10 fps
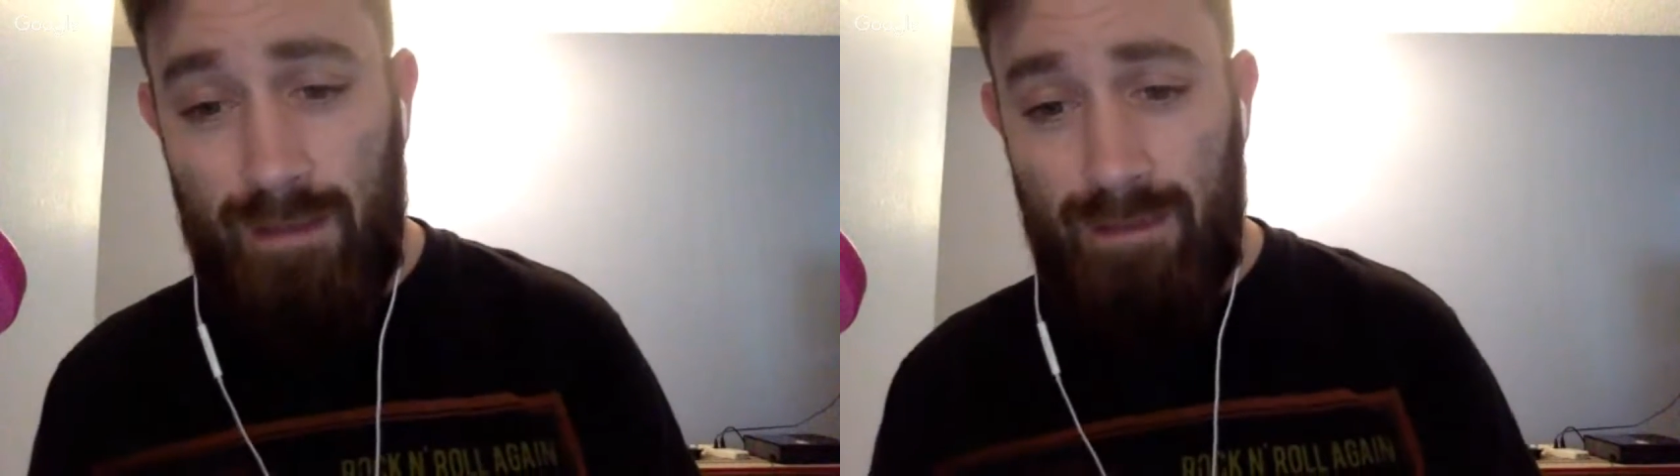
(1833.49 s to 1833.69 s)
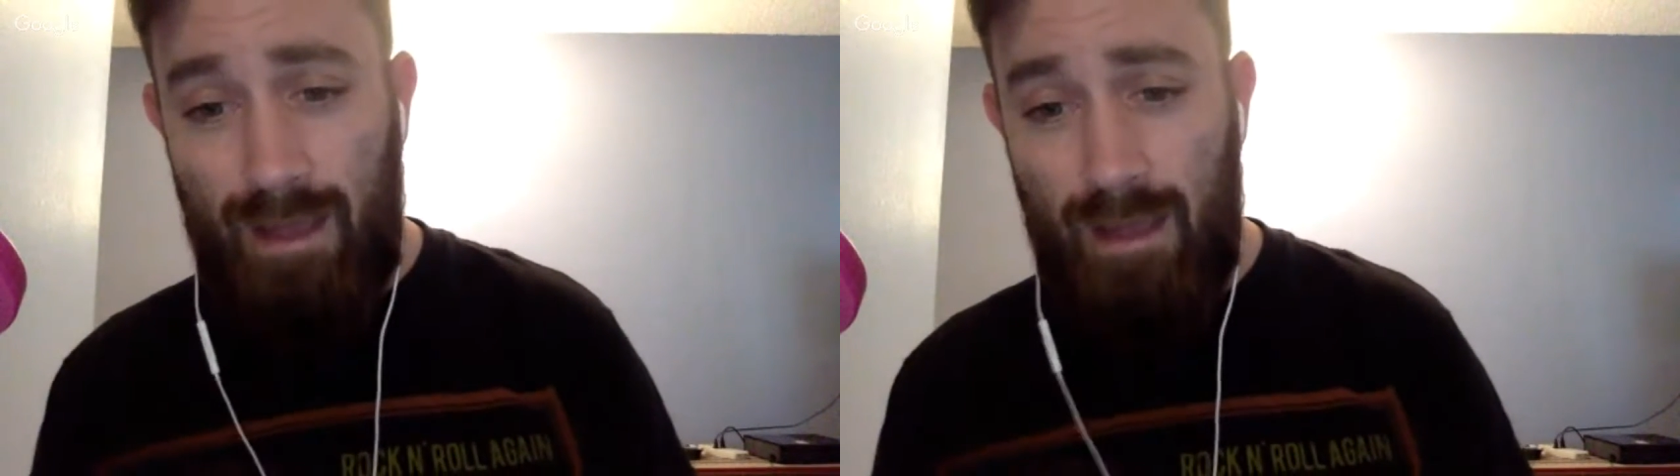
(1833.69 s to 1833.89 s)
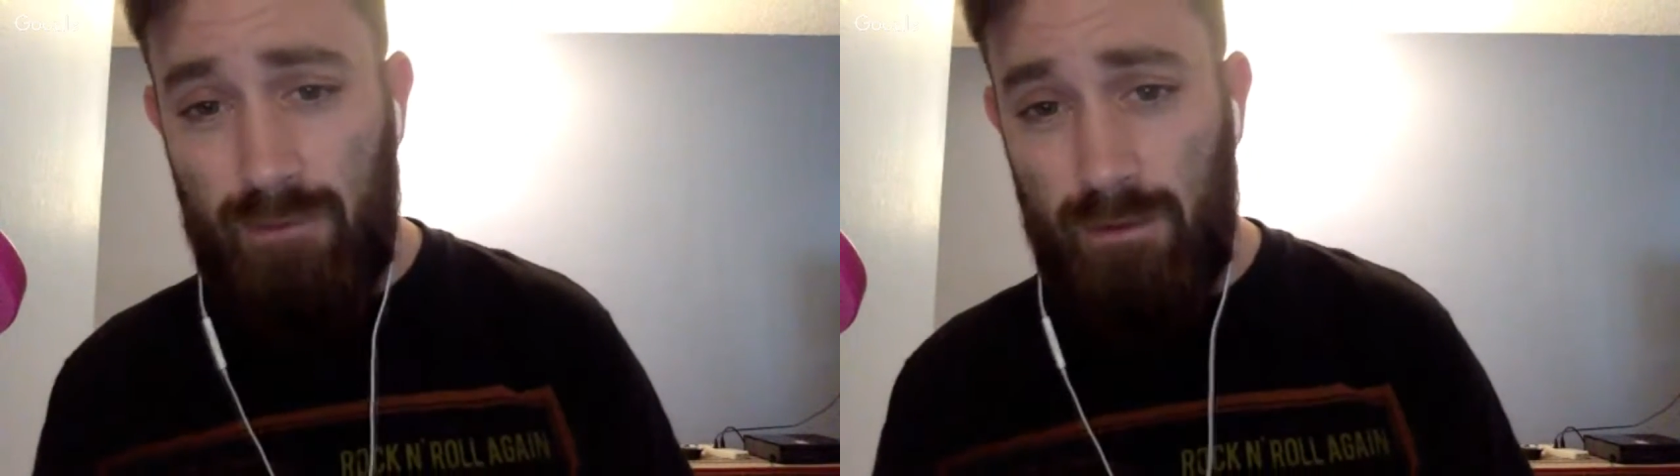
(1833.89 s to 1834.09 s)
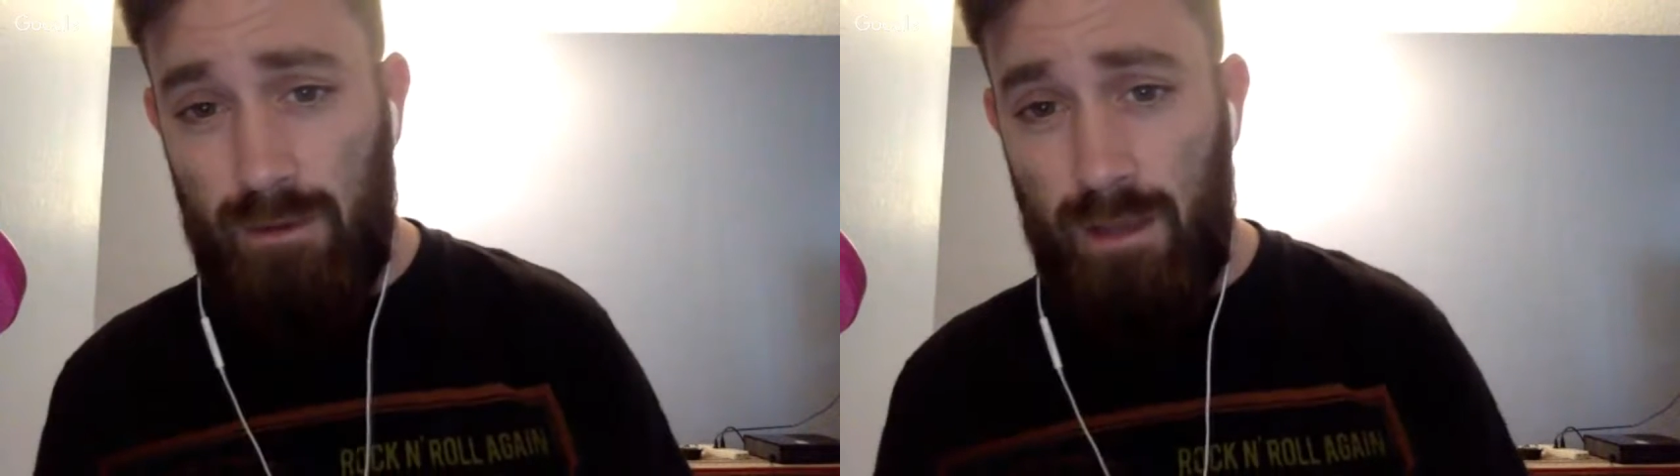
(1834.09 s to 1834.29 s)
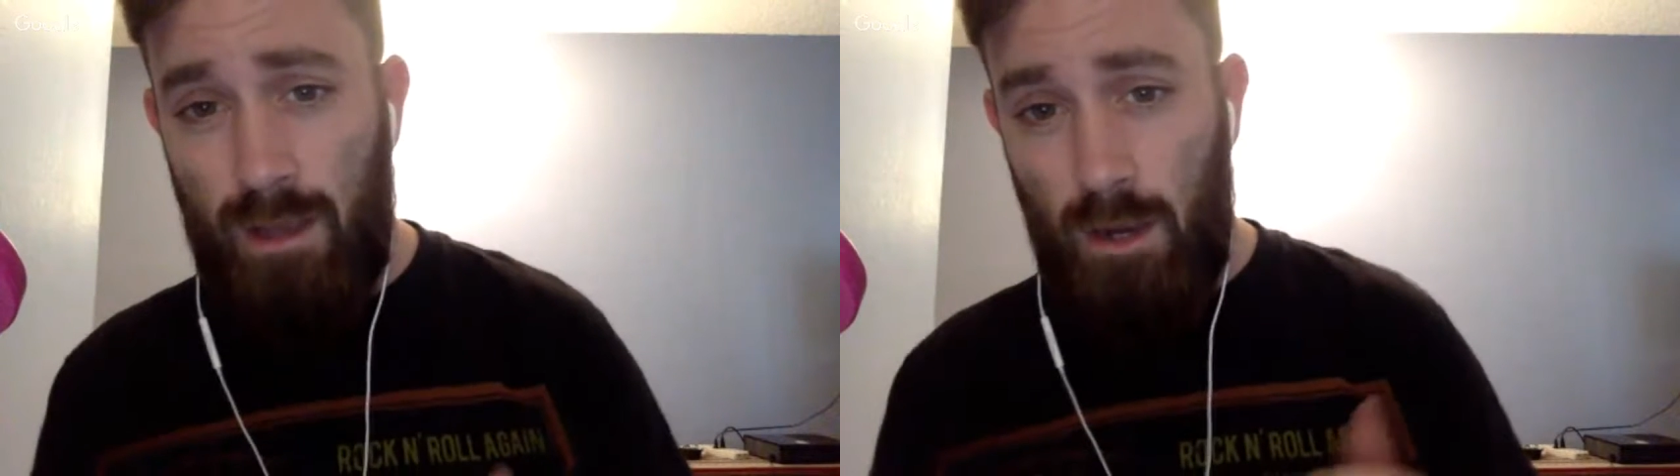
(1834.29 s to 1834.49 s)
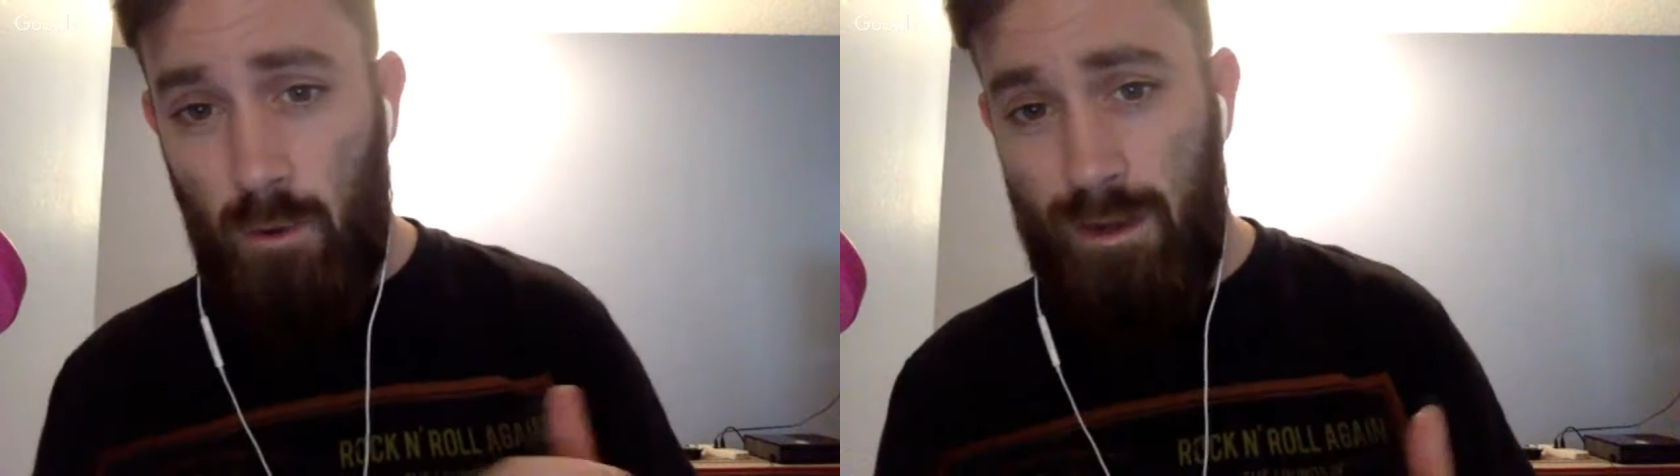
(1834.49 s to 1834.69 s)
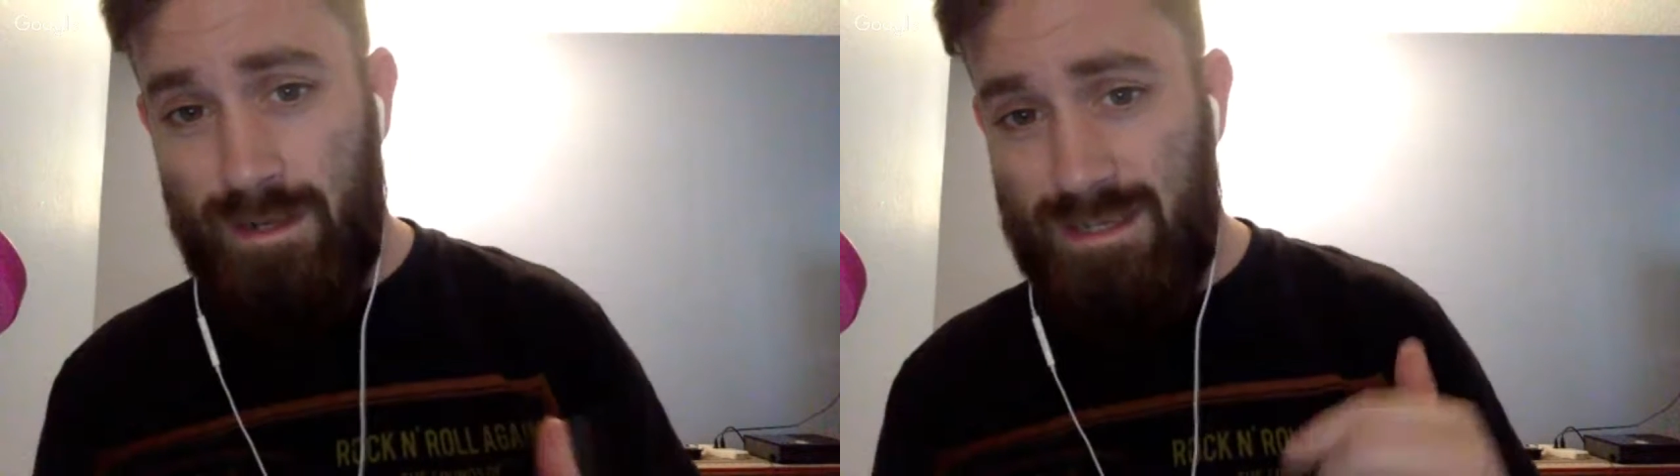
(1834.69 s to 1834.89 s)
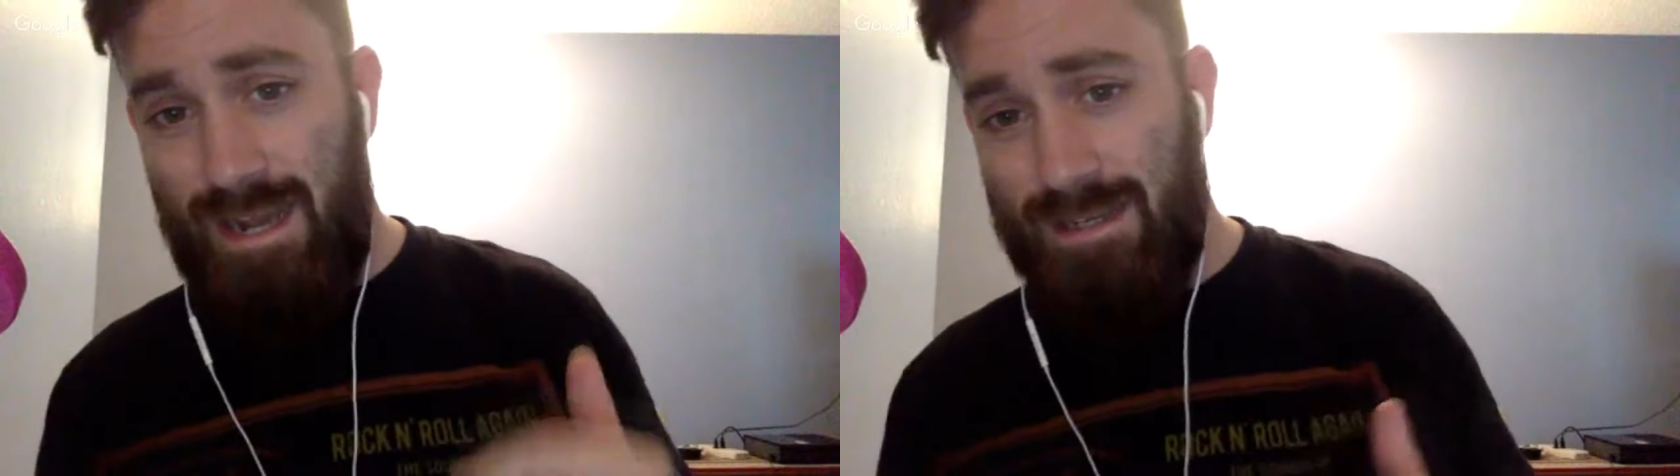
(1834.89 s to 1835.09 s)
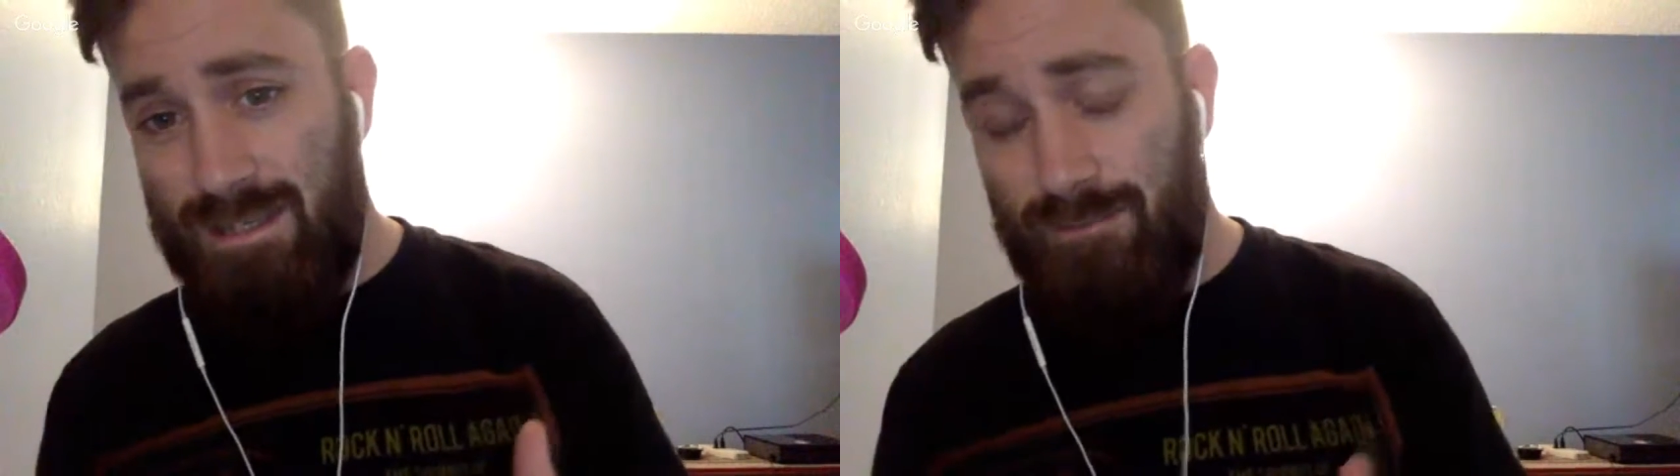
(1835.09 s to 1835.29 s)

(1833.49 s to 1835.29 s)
I have to always text them